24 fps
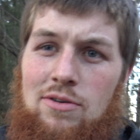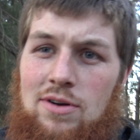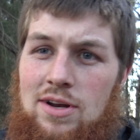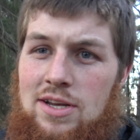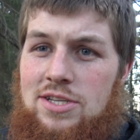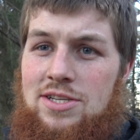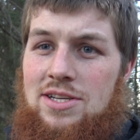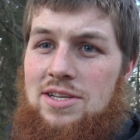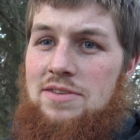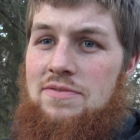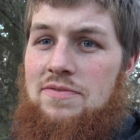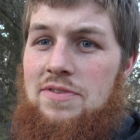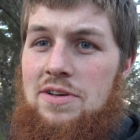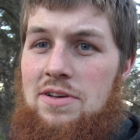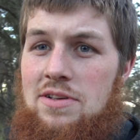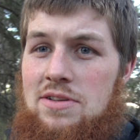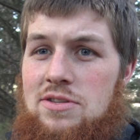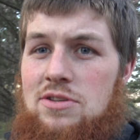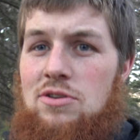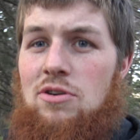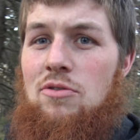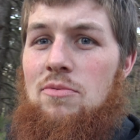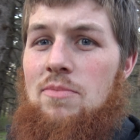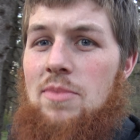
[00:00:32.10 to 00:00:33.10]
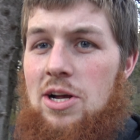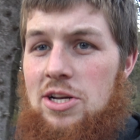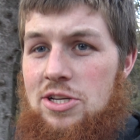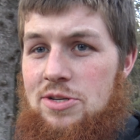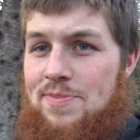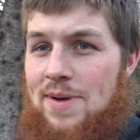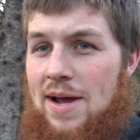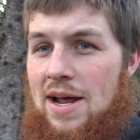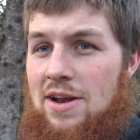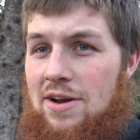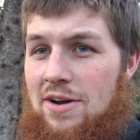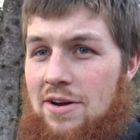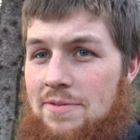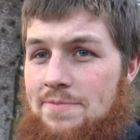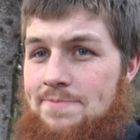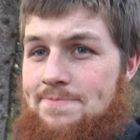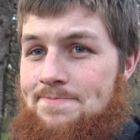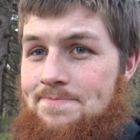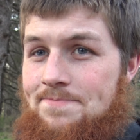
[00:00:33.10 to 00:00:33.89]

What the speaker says: It just feels so much better.